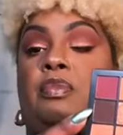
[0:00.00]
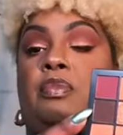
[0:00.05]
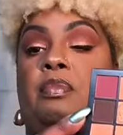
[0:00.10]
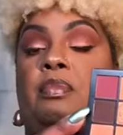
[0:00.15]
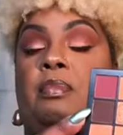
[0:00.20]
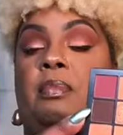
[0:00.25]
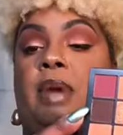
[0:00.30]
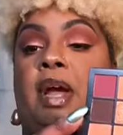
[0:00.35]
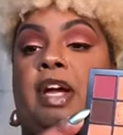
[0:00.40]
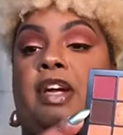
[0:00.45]

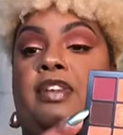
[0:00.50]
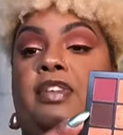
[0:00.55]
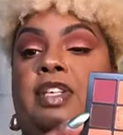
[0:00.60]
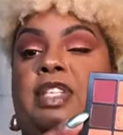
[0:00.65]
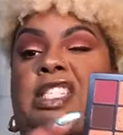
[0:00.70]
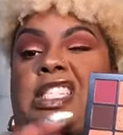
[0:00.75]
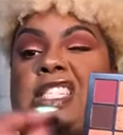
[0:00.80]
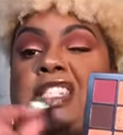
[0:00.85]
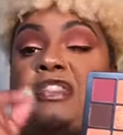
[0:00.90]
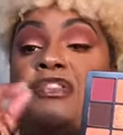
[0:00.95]
my
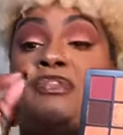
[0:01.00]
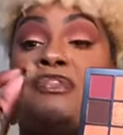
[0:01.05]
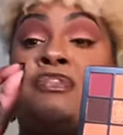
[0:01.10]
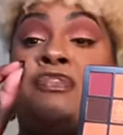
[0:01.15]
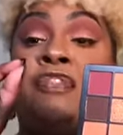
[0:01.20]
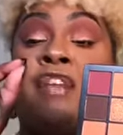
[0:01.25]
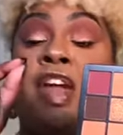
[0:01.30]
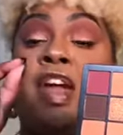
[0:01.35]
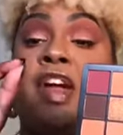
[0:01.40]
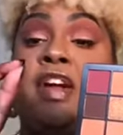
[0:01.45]
crease
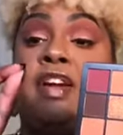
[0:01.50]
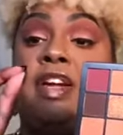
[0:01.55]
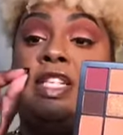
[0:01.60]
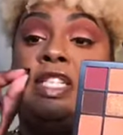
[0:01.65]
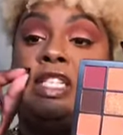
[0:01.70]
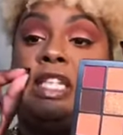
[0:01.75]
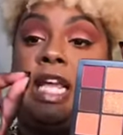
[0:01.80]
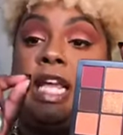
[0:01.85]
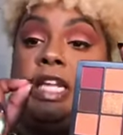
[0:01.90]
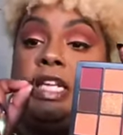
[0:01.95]
very
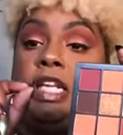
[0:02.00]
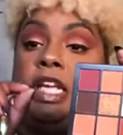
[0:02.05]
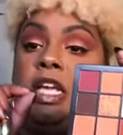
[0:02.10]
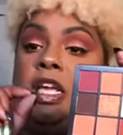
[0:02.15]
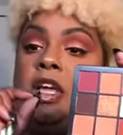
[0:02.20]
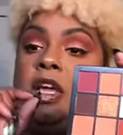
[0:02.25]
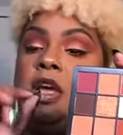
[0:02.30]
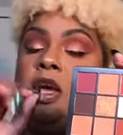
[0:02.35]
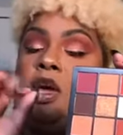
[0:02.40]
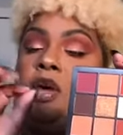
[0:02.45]
slightly,
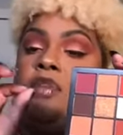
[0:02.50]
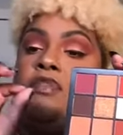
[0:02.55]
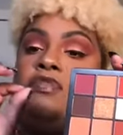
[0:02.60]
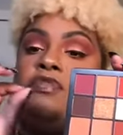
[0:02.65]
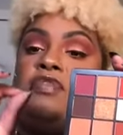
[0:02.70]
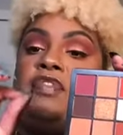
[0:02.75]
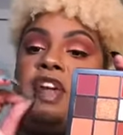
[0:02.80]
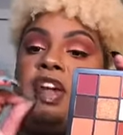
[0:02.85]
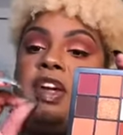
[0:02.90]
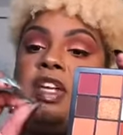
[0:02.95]

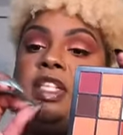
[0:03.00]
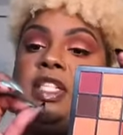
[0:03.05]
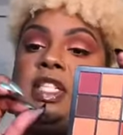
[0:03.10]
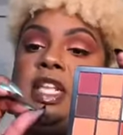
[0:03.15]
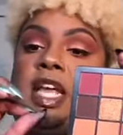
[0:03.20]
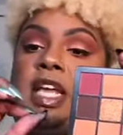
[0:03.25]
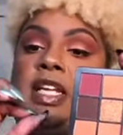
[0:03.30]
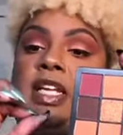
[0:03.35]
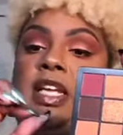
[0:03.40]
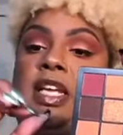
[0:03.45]
very
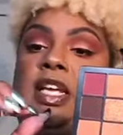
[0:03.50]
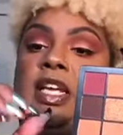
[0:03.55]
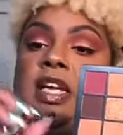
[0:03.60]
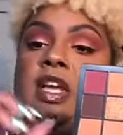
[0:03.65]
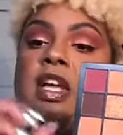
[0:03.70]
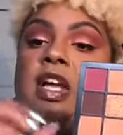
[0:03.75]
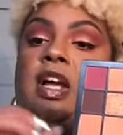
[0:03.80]
slightly.